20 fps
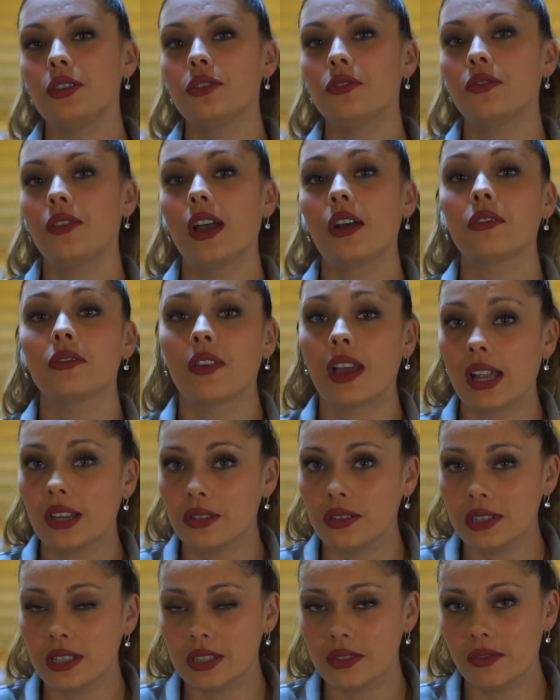you found
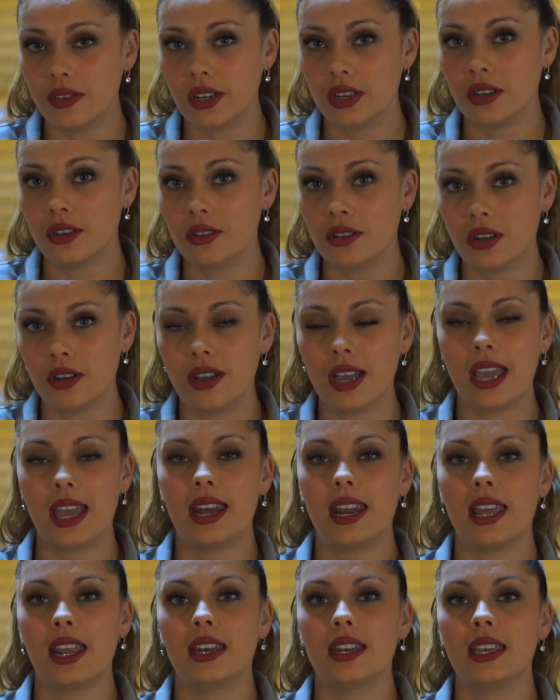value in this video, go
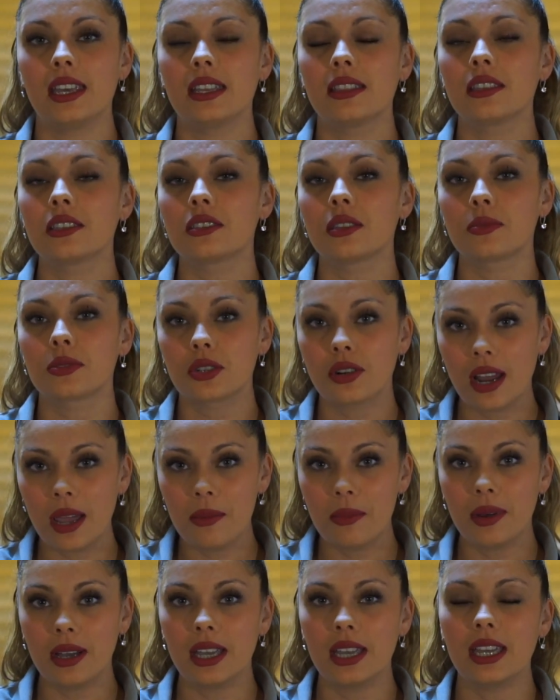ahead and hit the
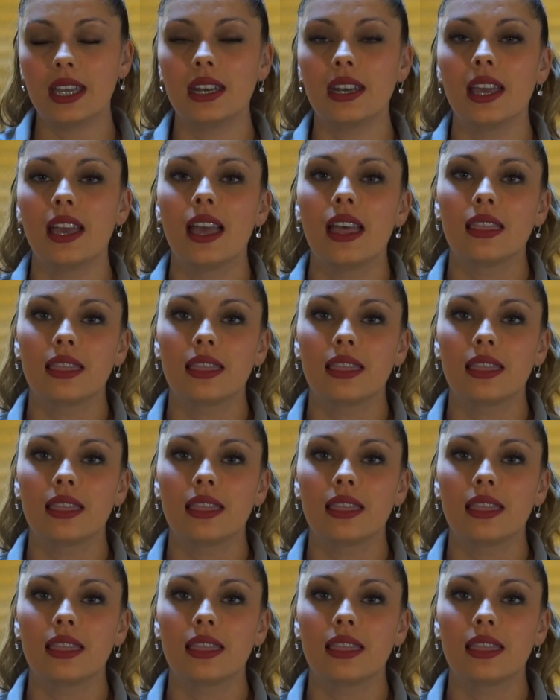subscribe button,